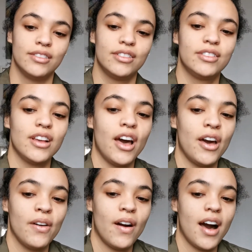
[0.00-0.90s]
So
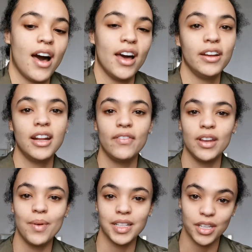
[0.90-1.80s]
I don't have
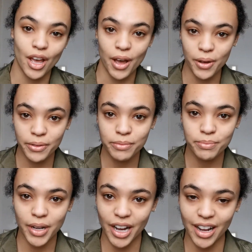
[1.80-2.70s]
anywhere to go,
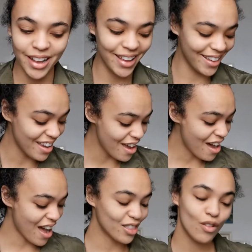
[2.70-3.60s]
but
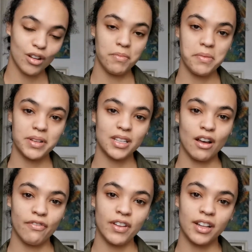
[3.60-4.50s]
I thought I'd make
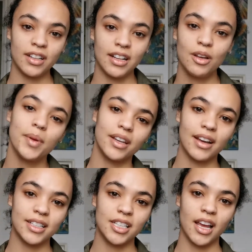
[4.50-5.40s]
myself feel a little bit
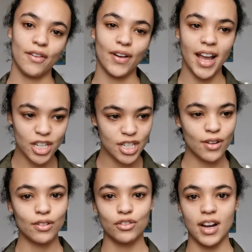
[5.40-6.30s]
nicer if I actually
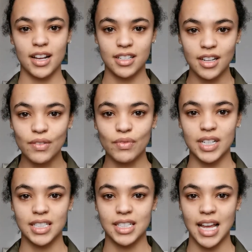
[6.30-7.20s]
got dressed and
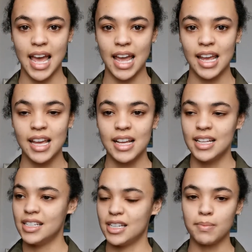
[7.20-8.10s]
ready today,
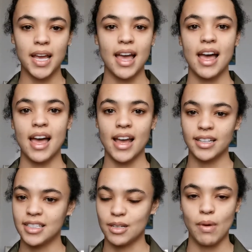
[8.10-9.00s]
did my
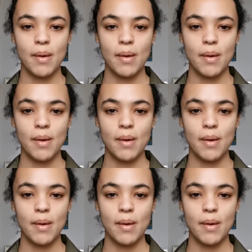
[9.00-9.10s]
hair, did